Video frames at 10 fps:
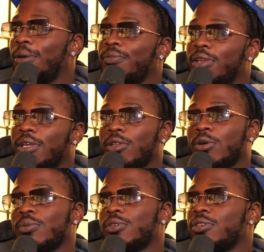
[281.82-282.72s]
I'm thinking,
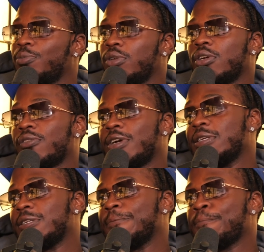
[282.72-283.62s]
yo, this is pretty
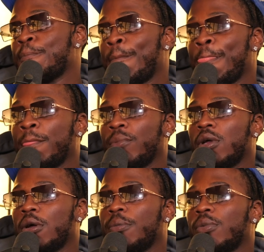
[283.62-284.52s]
crazy.
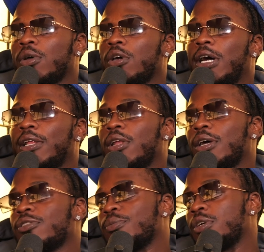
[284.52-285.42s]
I had
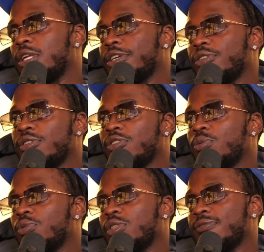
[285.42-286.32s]
like some connections in
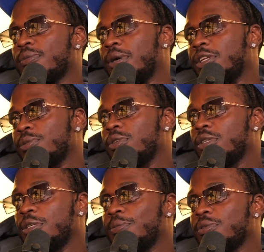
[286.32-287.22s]
towards different management
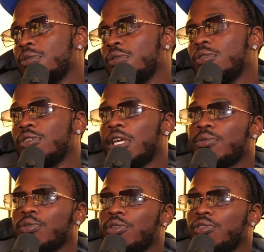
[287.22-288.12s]
teams. Jay
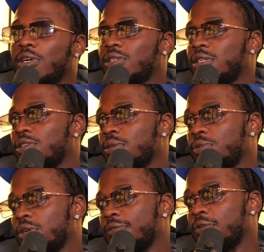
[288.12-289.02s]
was always trying to send some
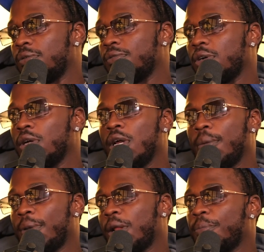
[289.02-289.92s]
stuff over.
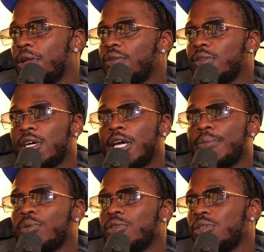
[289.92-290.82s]
By that period of time,
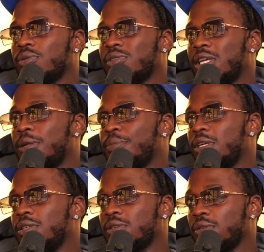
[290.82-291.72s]
he was still selling
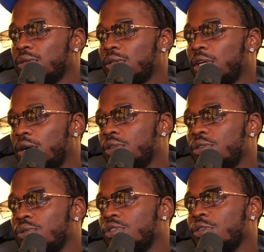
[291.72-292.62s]
beats like on
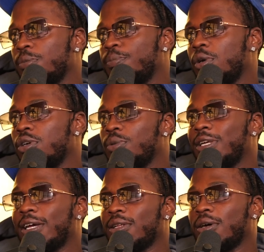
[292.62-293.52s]
YouTube, but he
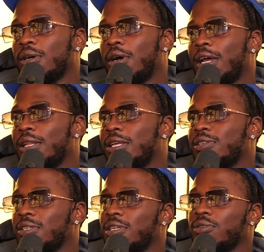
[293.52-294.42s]
had ideas
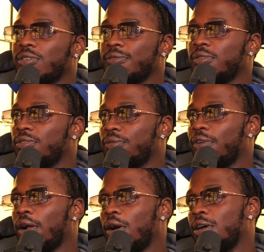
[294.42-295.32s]
to sell stuff to the
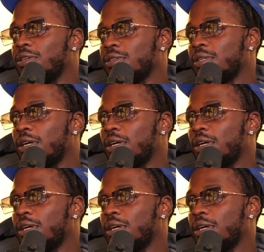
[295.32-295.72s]
right artist.